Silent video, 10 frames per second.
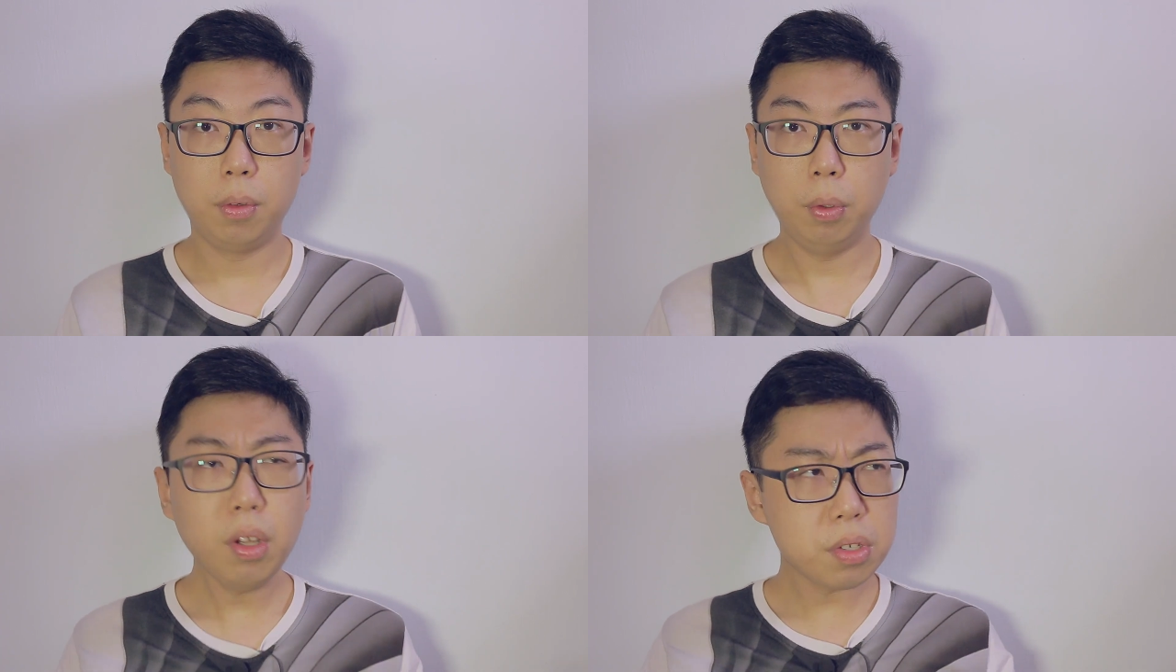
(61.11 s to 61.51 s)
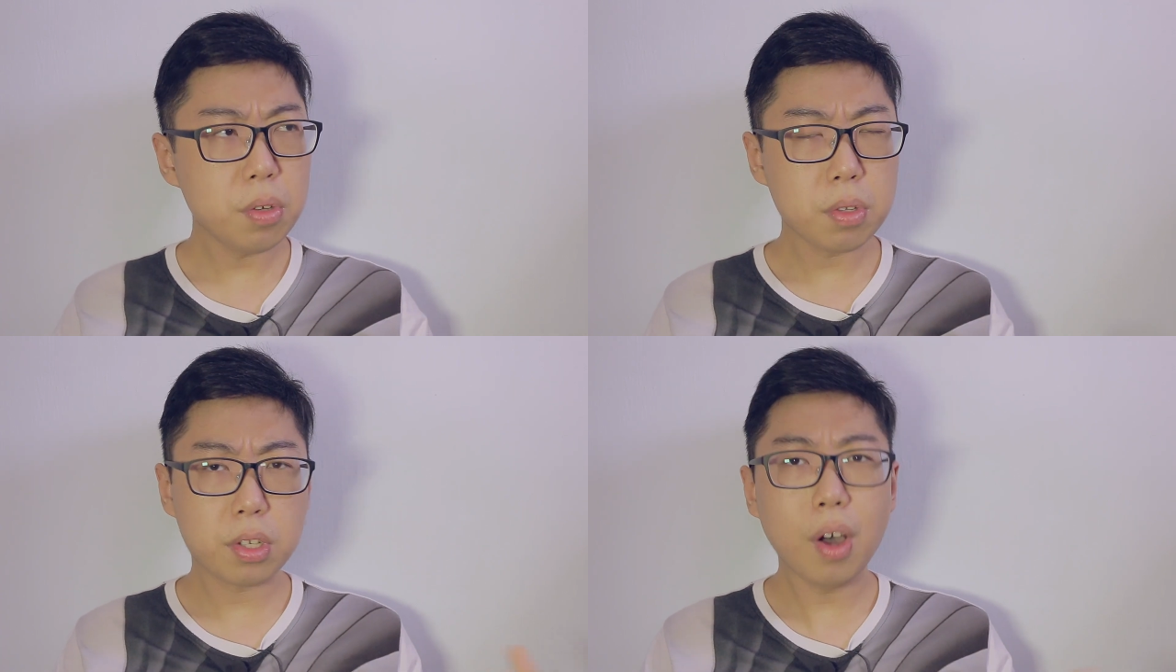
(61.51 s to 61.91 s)
We'll
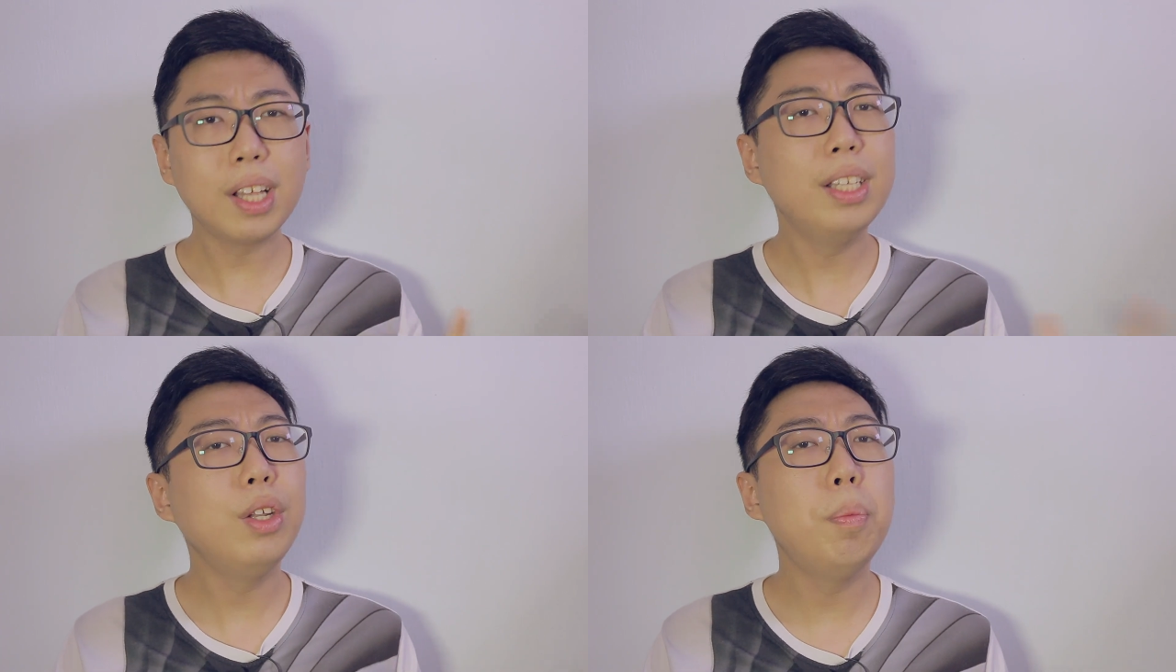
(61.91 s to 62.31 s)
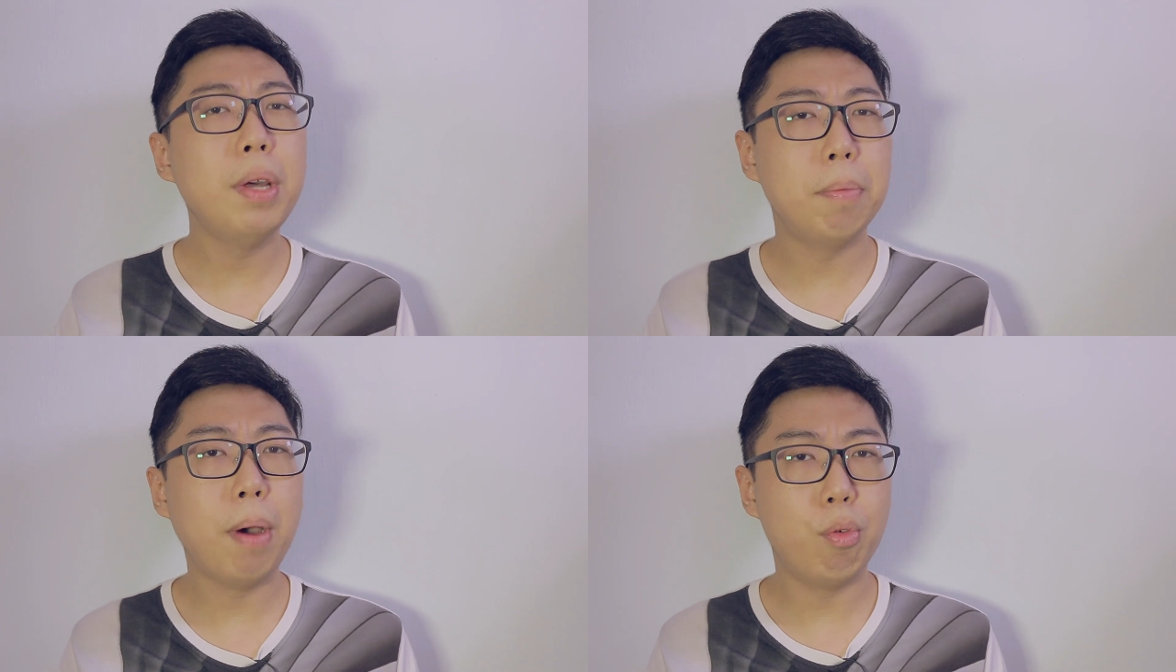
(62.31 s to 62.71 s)
also talk a little
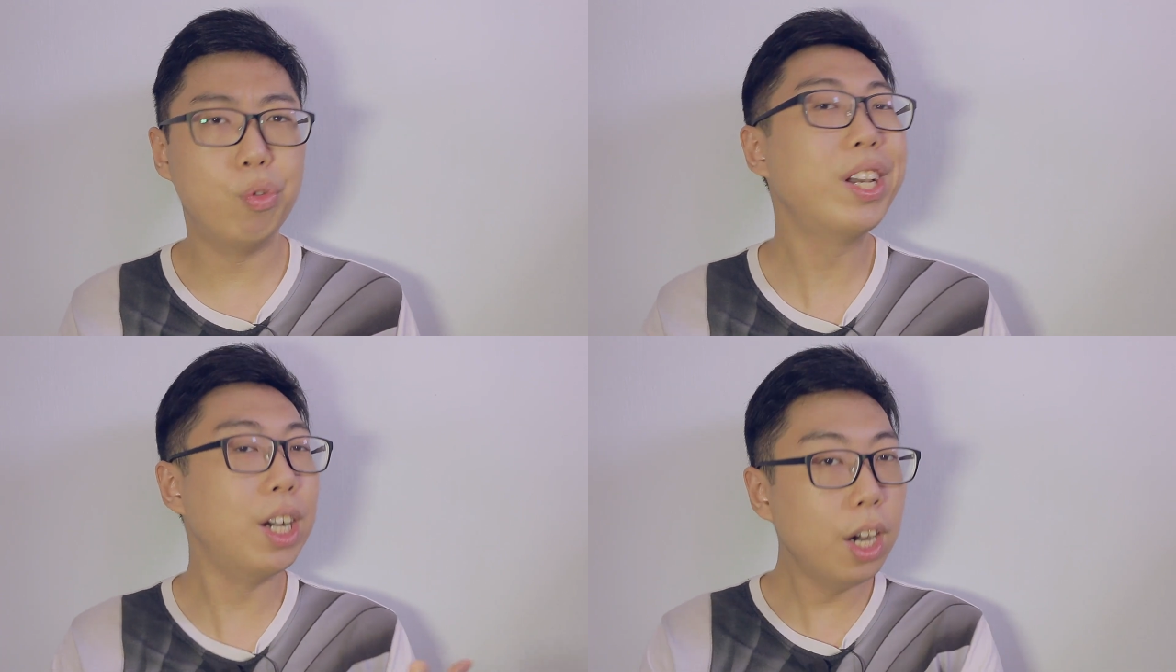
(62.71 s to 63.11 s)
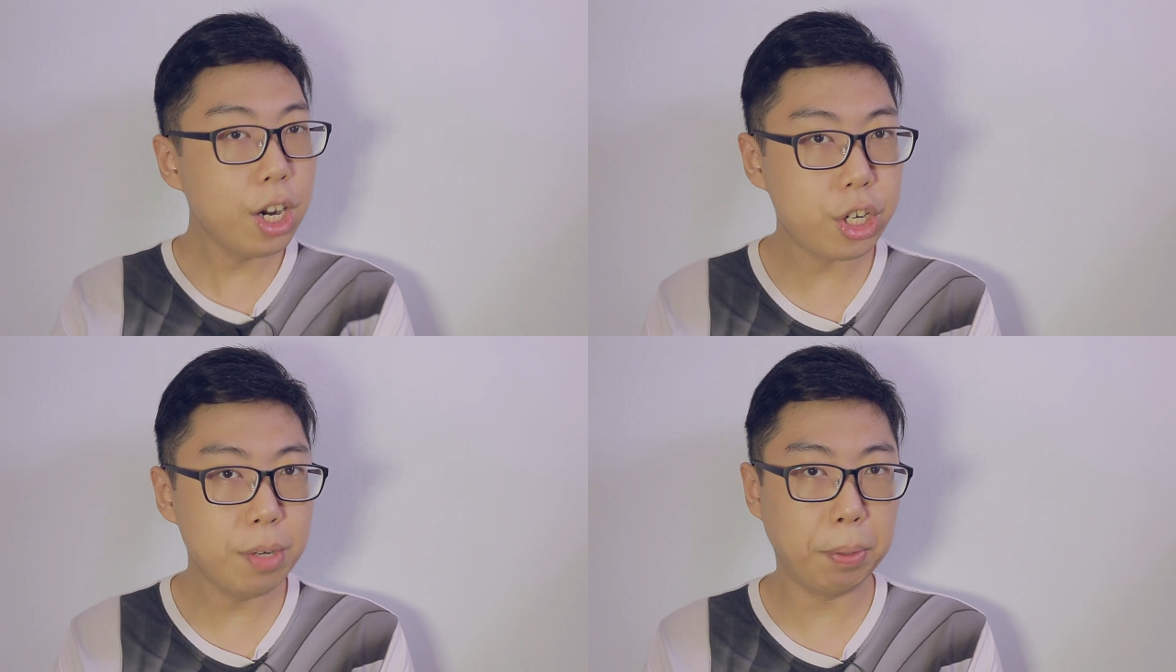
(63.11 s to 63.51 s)
bit about
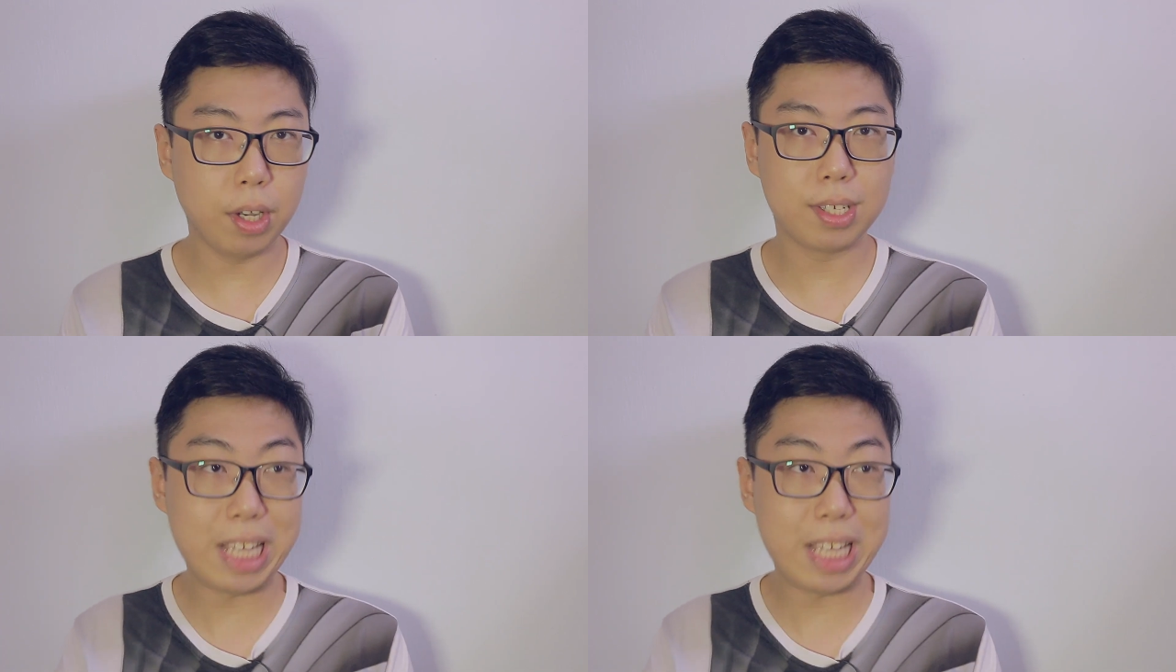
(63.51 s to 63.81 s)
recursion, because